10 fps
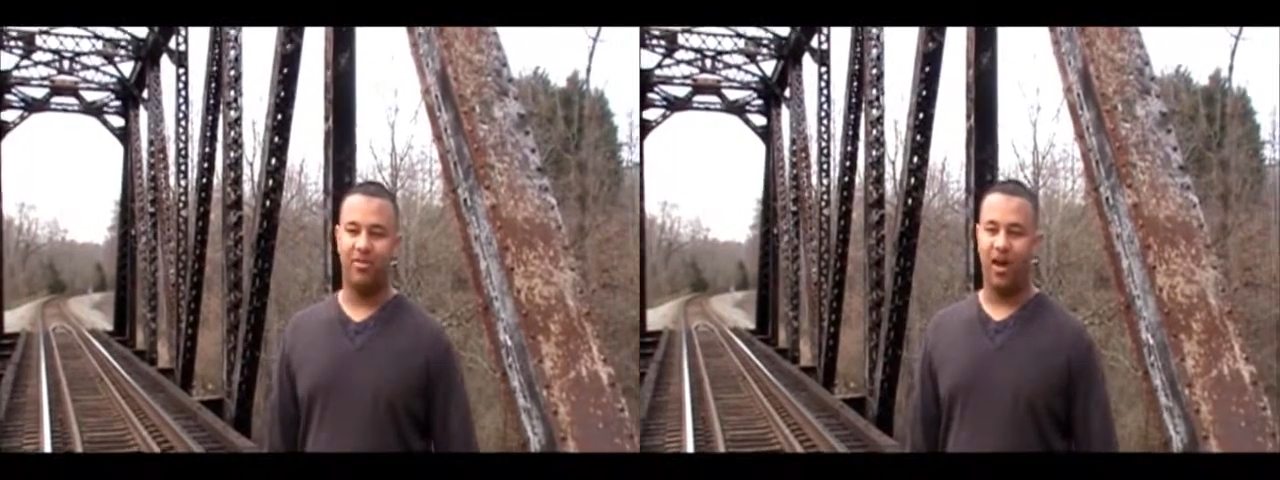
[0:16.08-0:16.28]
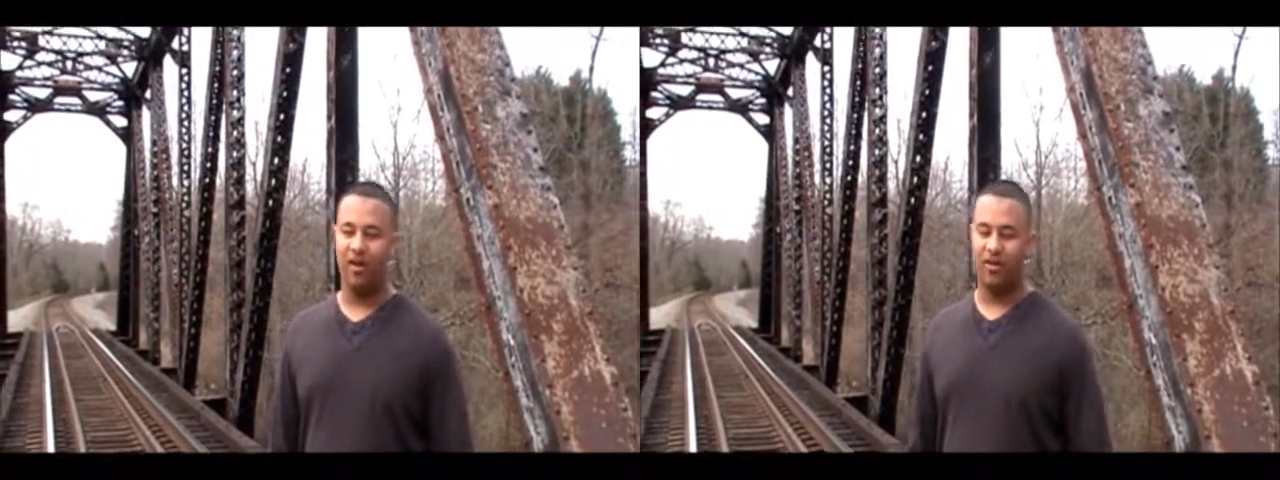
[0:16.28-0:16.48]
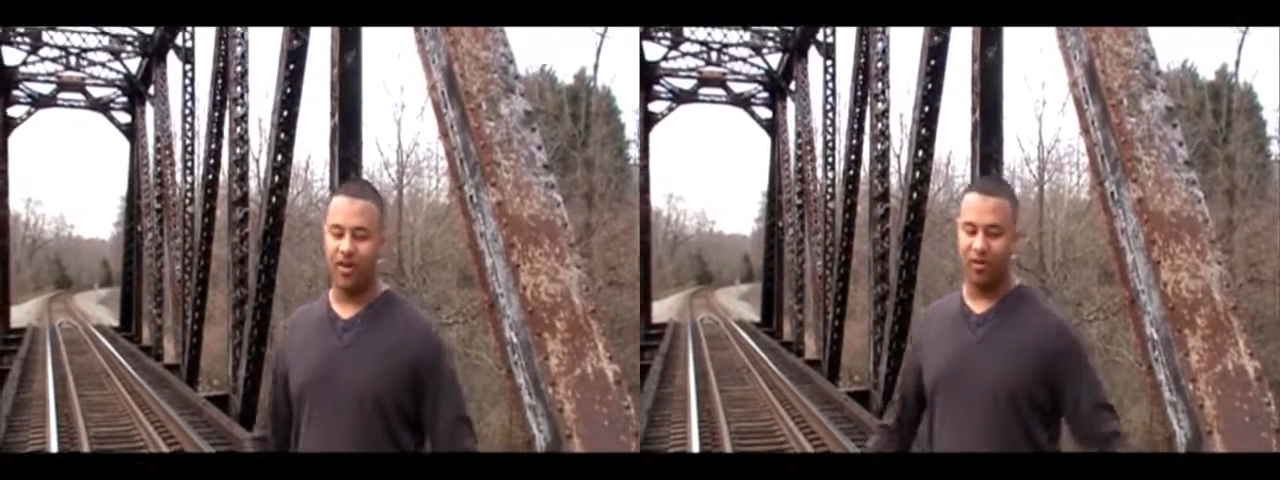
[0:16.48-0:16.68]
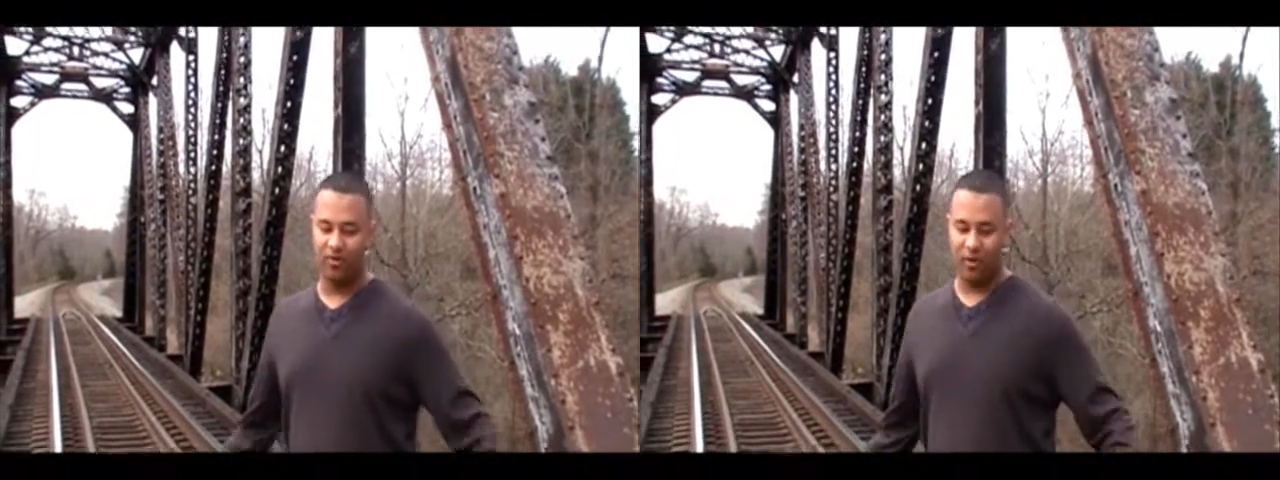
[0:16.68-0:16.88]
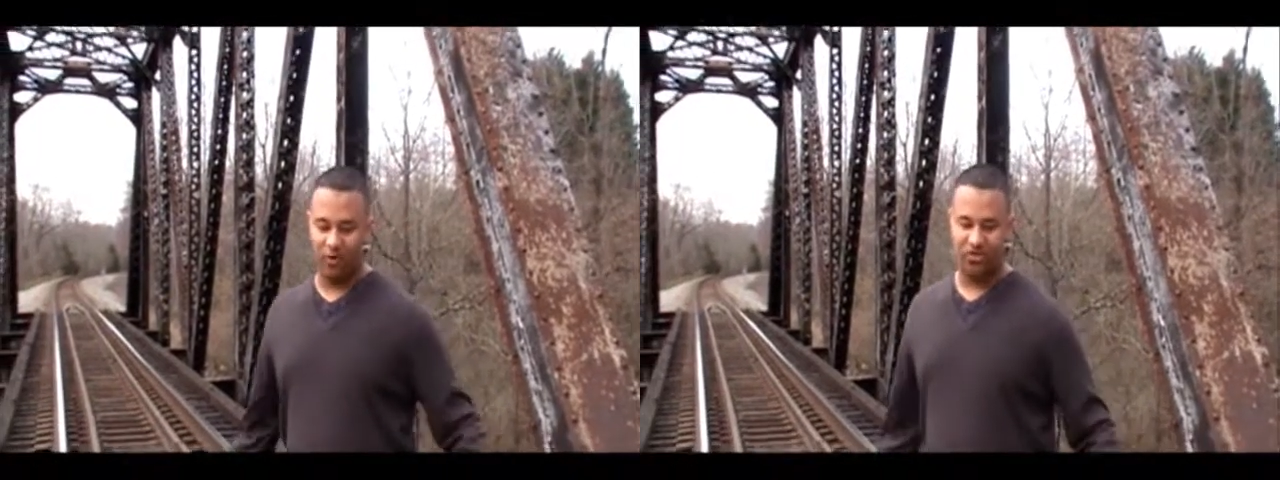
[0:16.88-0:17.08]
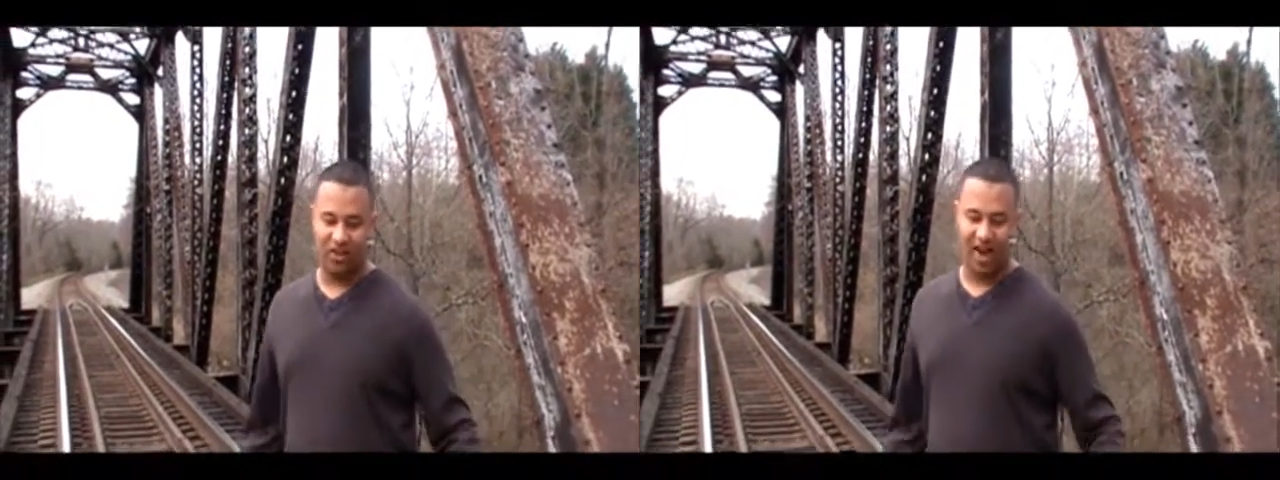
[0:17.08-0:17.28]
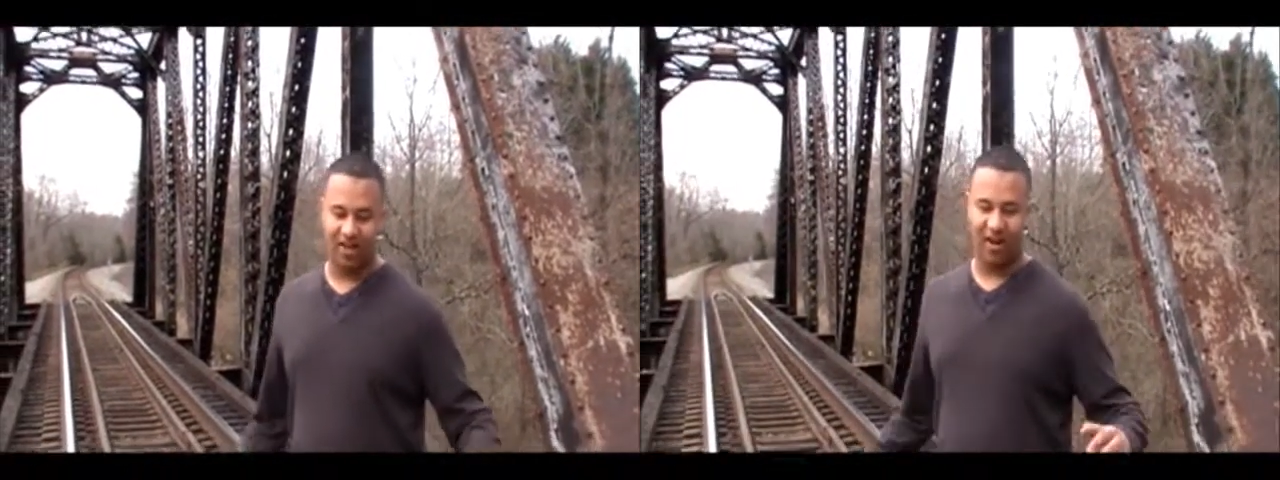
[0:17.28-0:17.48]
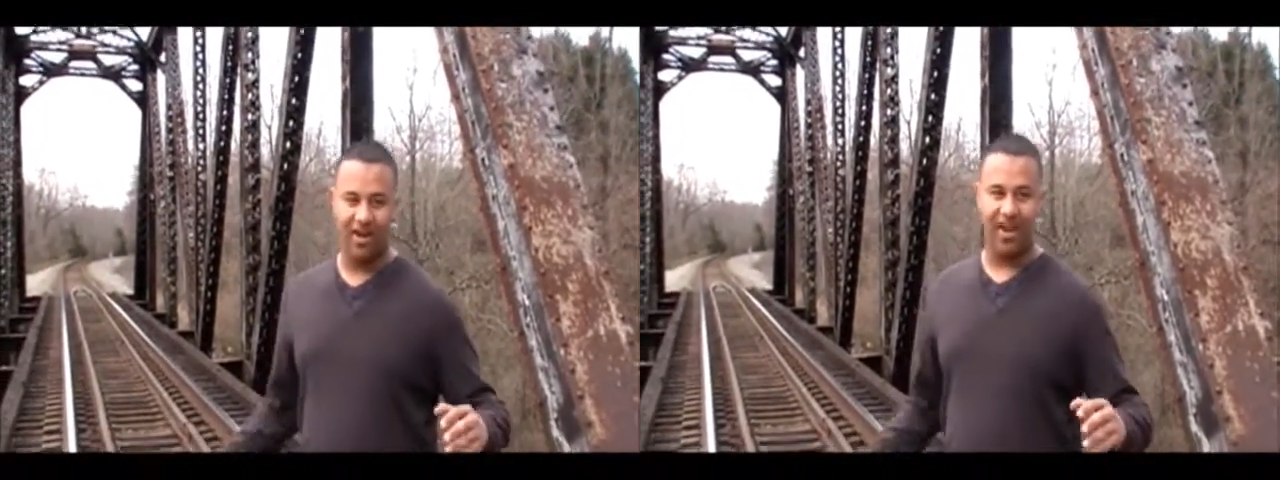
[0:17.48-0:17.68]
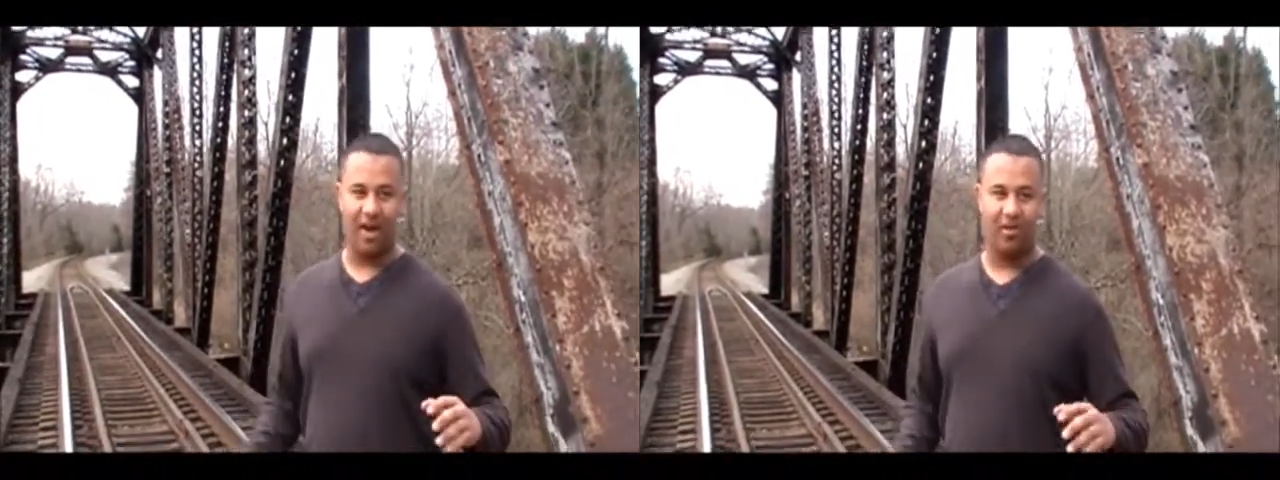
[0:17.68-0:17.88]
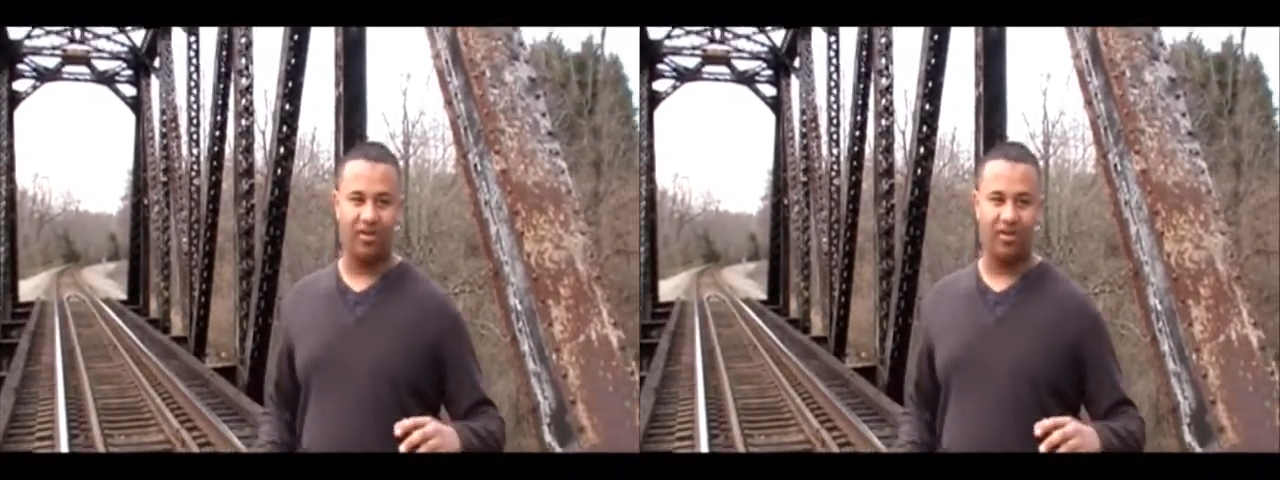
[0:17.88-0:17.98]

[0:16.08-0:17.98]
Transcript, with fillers: totally on the wrong track right now.